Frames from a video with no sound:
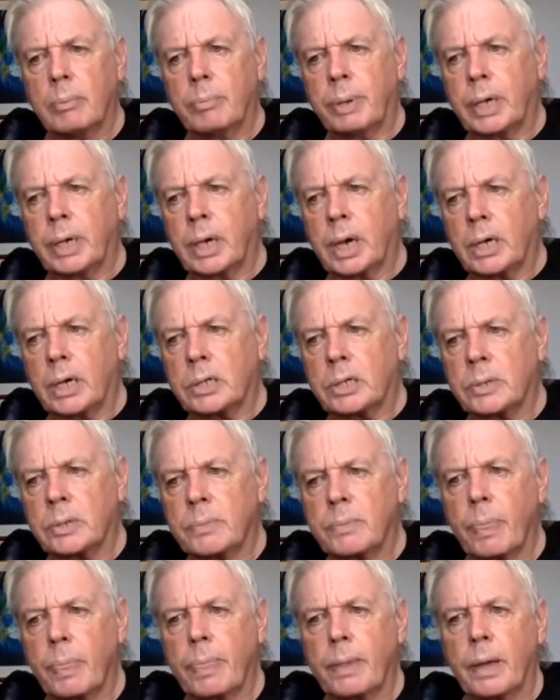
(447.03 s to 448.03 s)

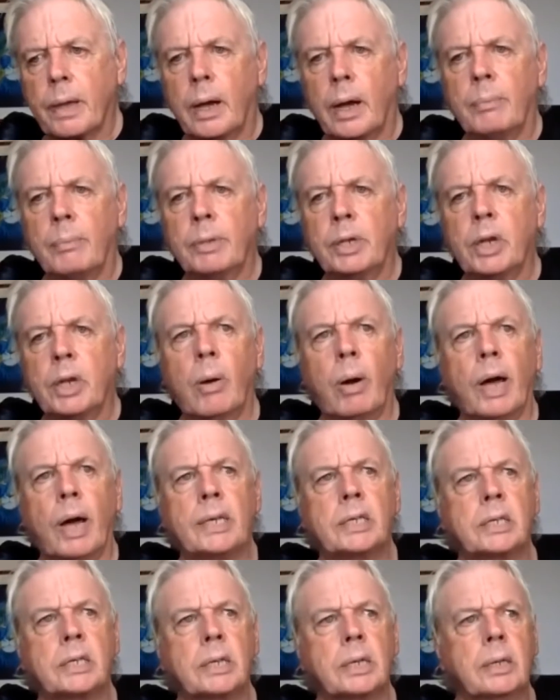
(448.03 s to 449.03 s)
because um, you know I
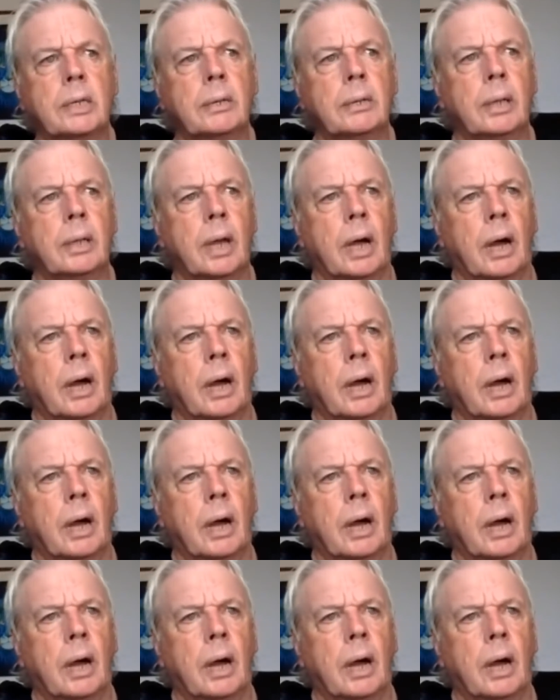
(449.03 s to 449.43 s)
see